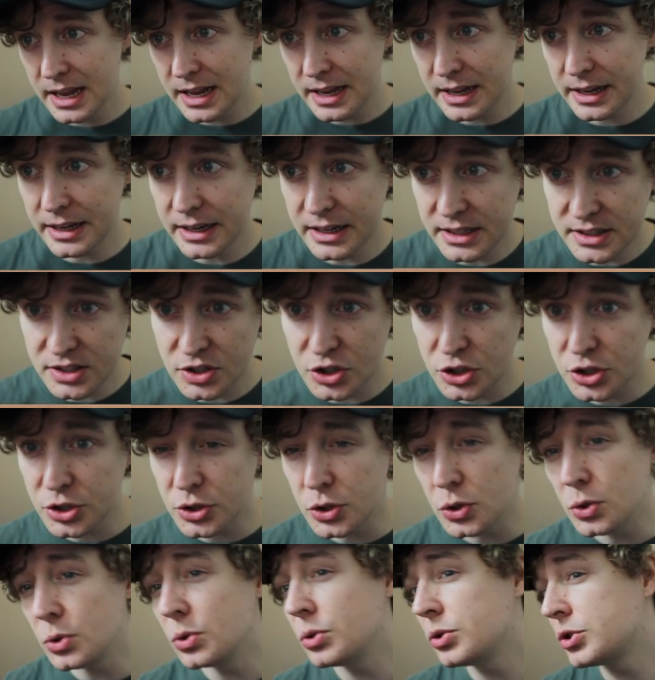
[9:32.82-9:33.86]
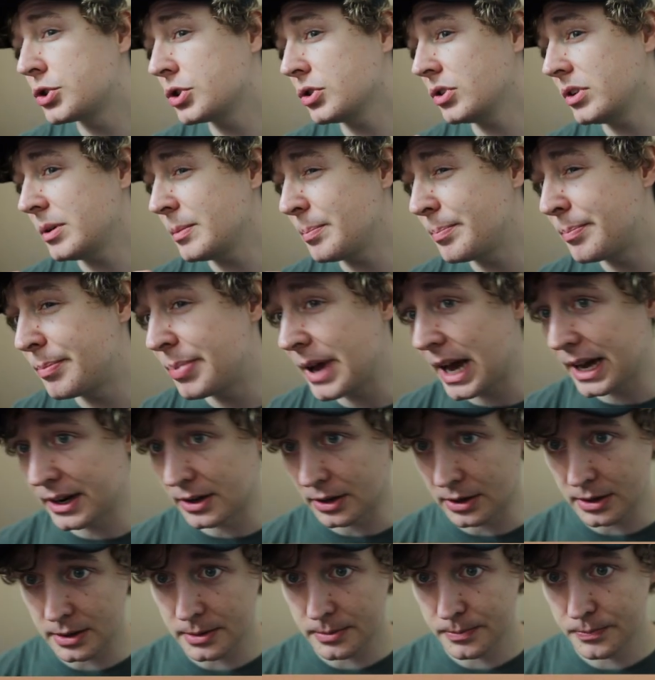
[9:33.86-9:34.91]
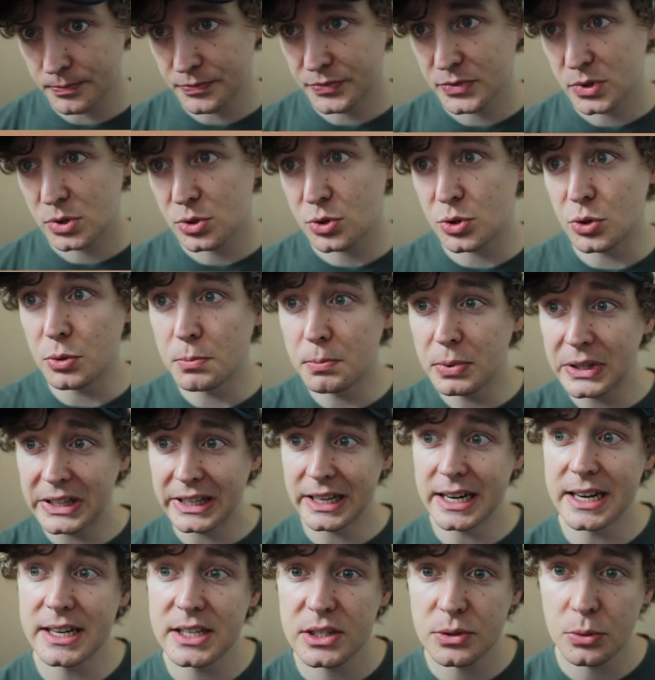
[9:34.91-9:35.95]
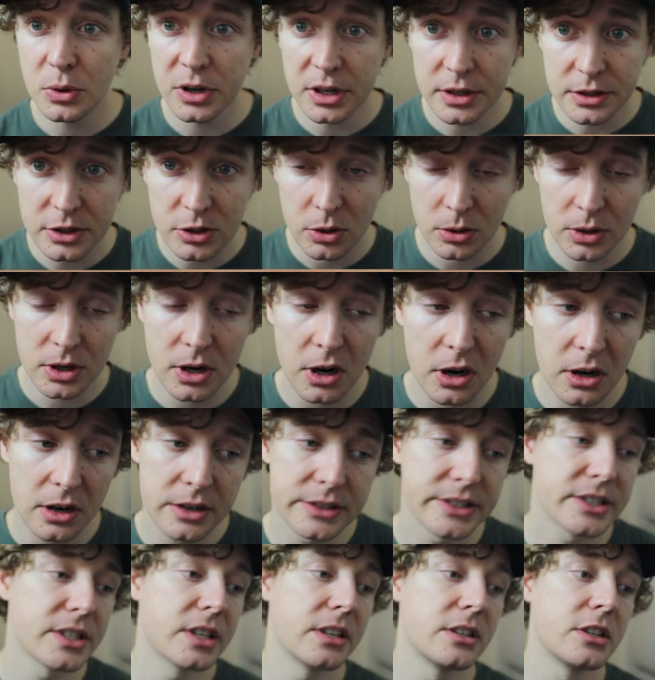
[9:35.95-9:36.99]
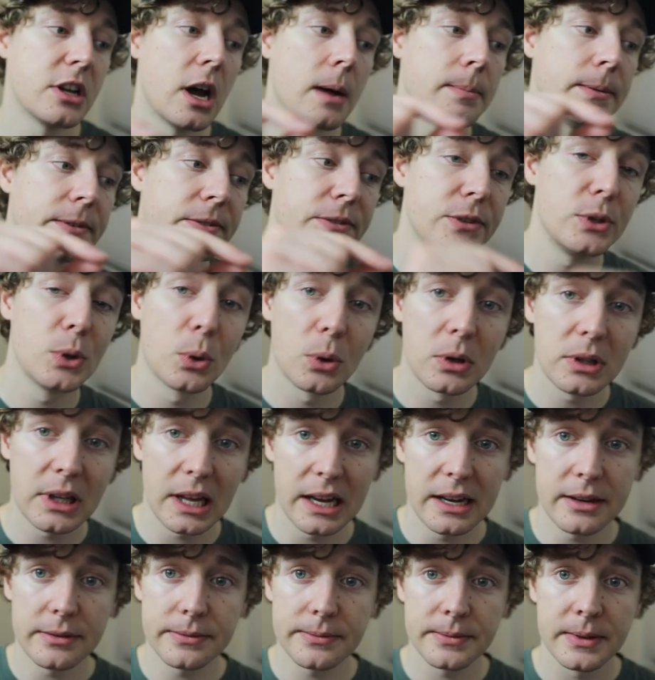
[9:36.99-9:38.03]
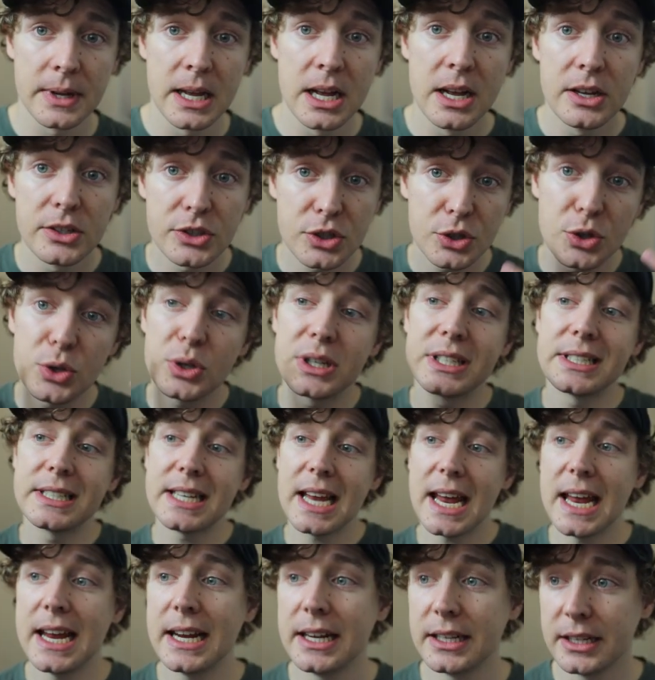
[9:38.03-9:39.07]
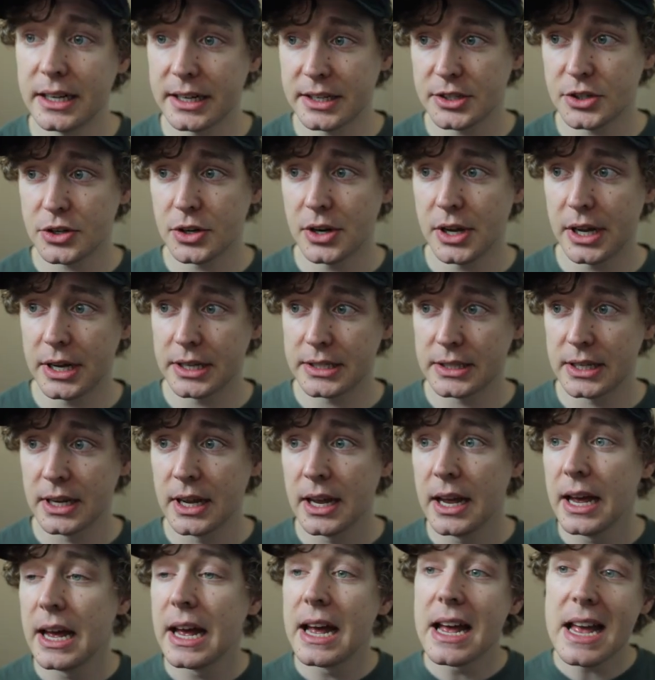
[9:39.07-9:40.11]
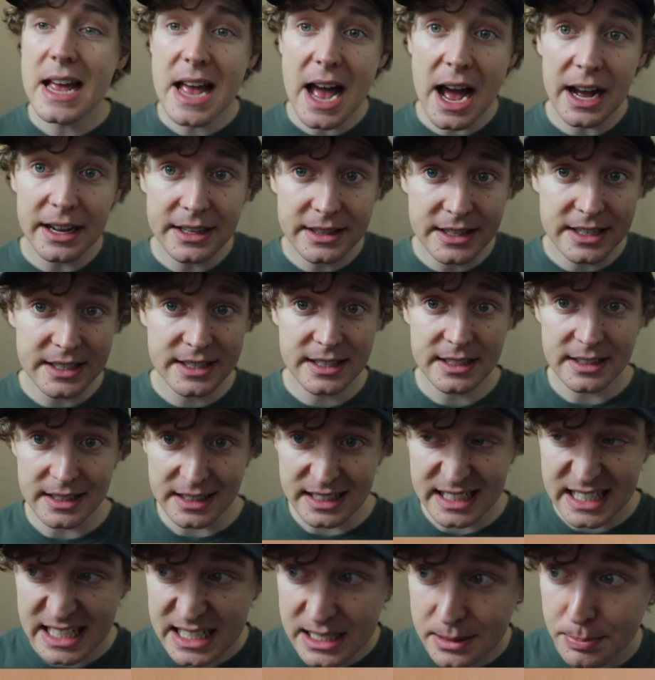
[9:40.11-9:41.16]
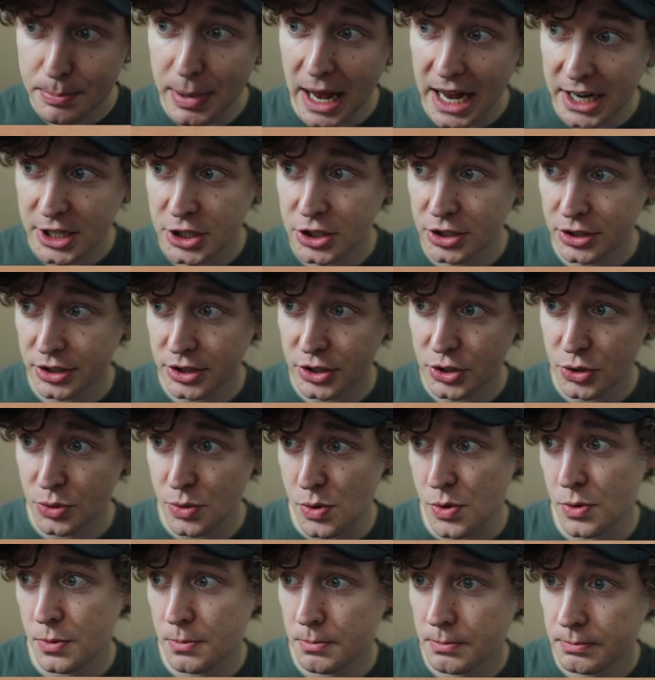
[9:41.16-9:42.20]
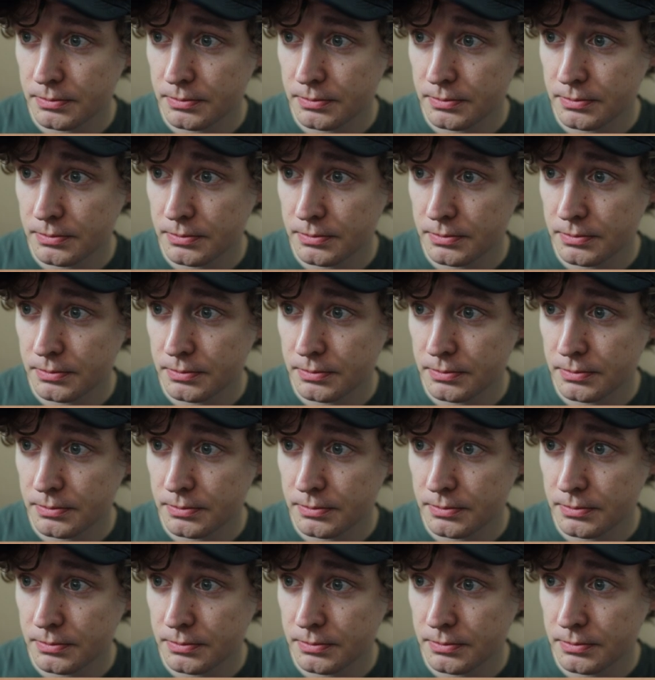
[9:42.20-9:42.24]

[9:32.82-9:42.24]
it is usually better to place one of your cards to the top of your life so you can take an extra hit. This is especially true